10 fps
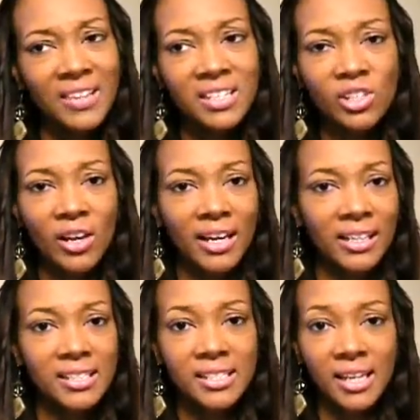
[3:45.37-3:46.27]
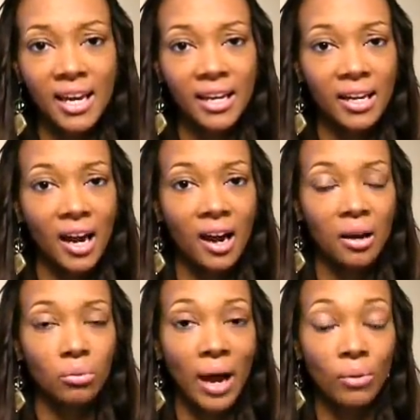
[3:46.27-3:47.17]
That's all I can say.
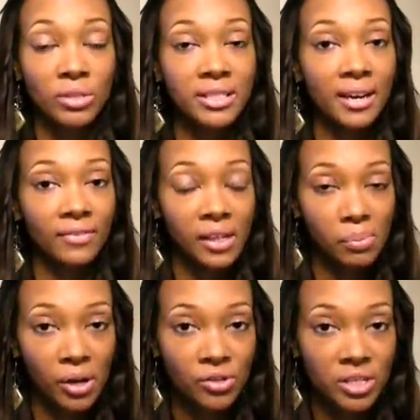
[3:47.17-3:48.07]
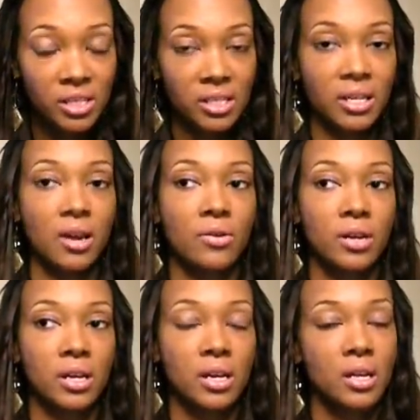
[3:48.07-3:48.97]
I would definitely purchase this hair
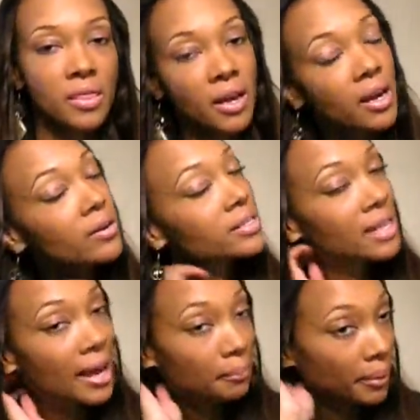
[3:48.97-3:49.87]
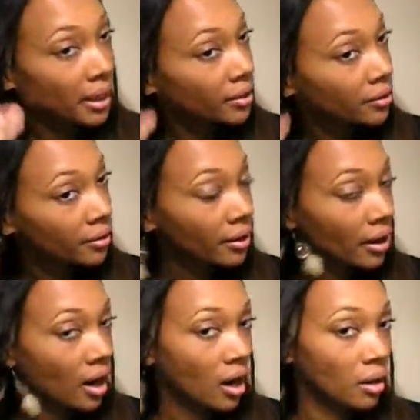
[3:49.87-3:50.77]
again. The hair is like butter.
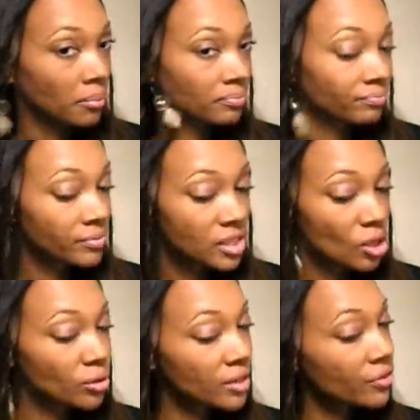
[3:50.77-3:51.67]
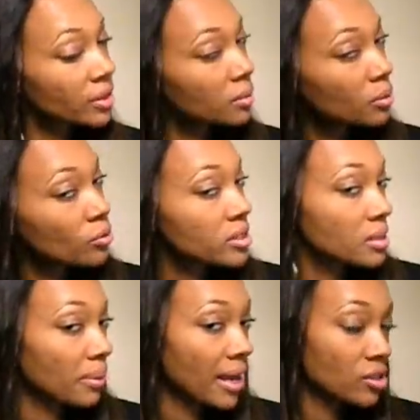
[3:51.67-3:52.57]
So different than beauty
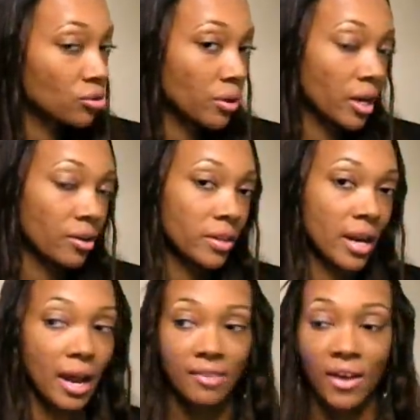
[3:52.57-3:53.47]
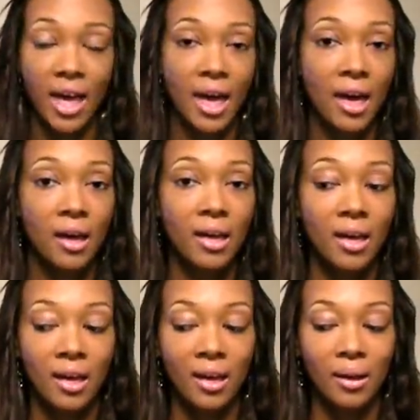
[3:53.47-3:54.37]
supply store hair that I've
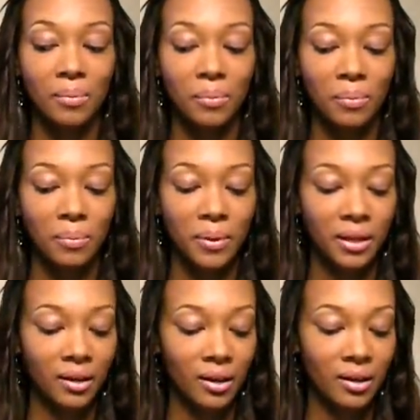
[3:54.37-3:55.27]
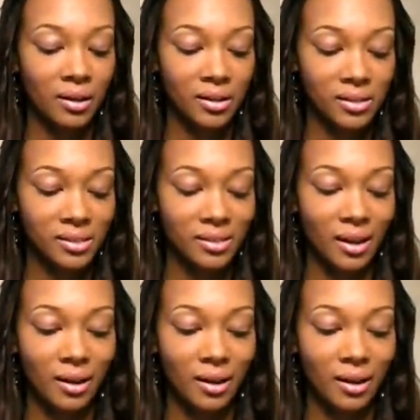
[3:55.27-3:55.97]
had because